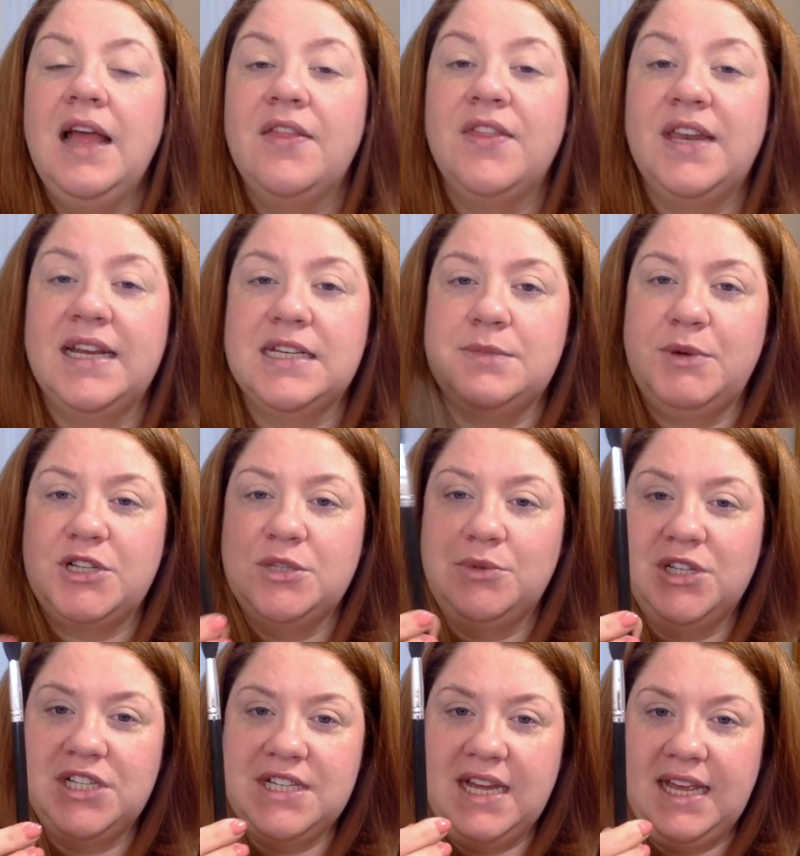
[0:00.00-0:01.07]
The next brush I'm
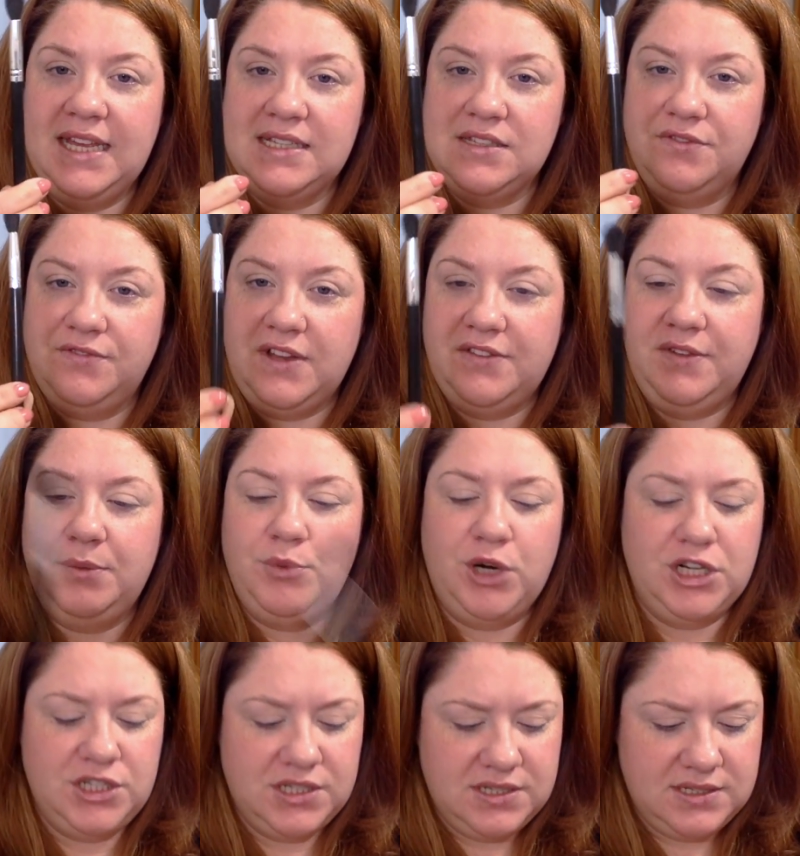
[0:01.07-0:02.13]
going to take is a fluffy
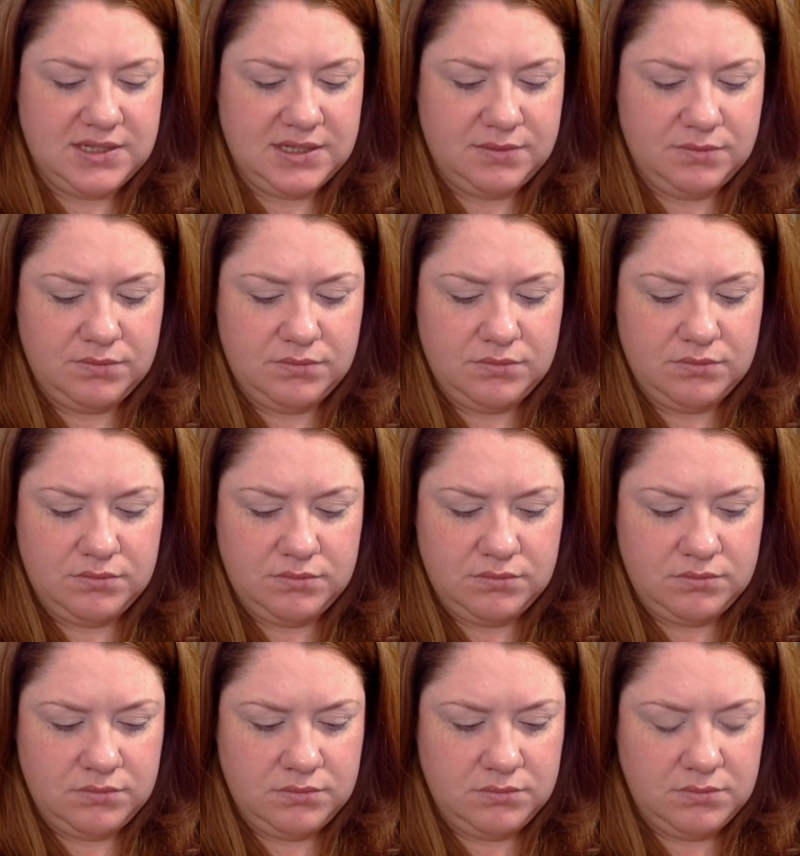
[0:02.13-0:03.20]
brush. This is
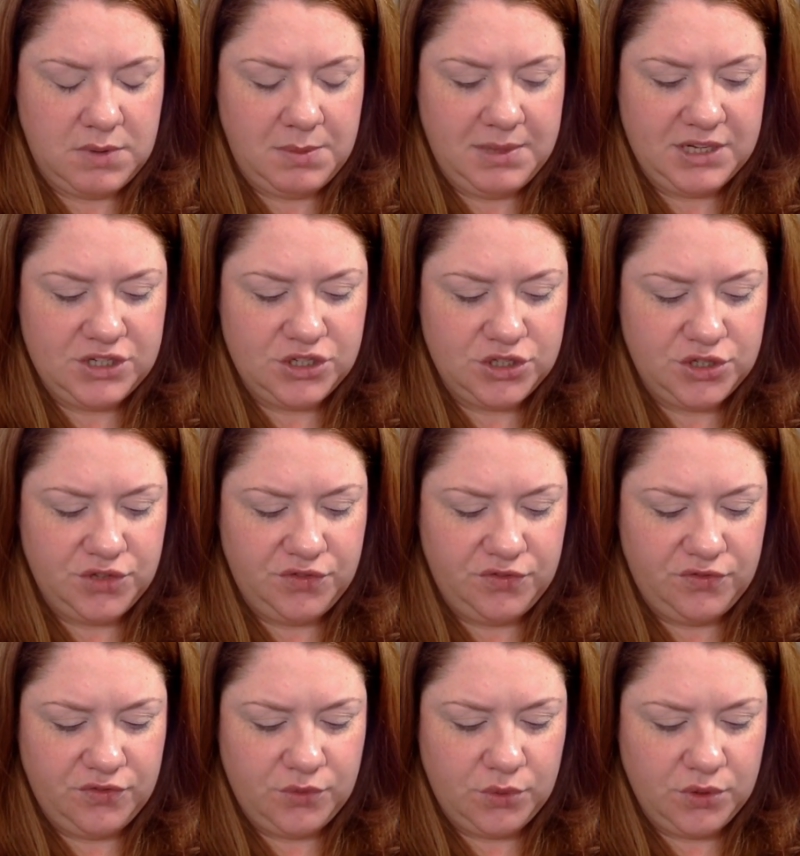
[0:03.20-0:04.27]
maybe a
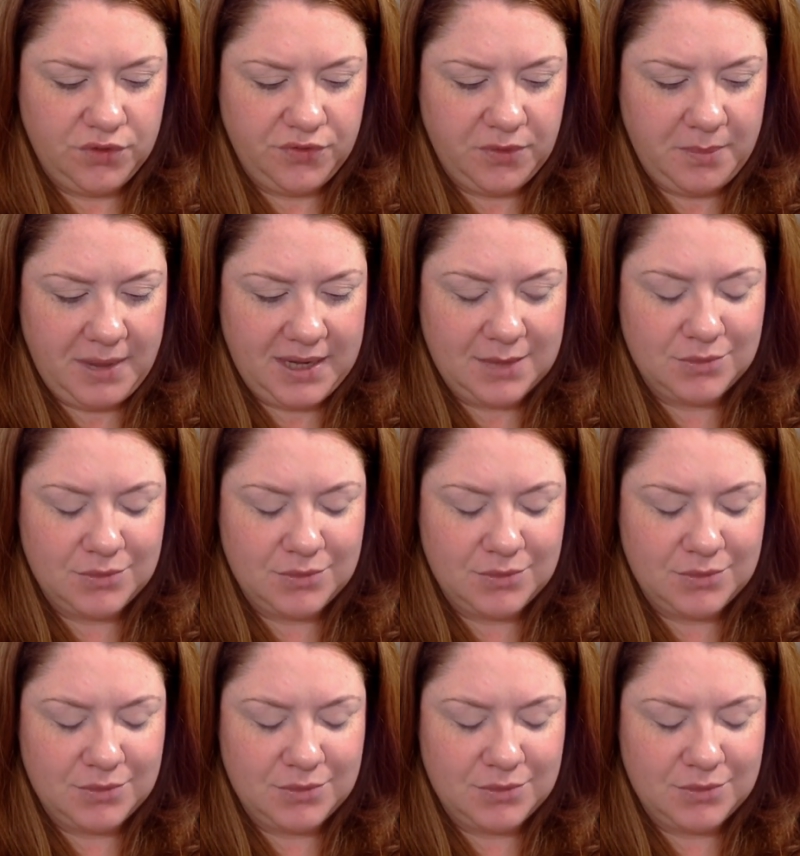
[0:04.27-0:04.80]
224 from MAC.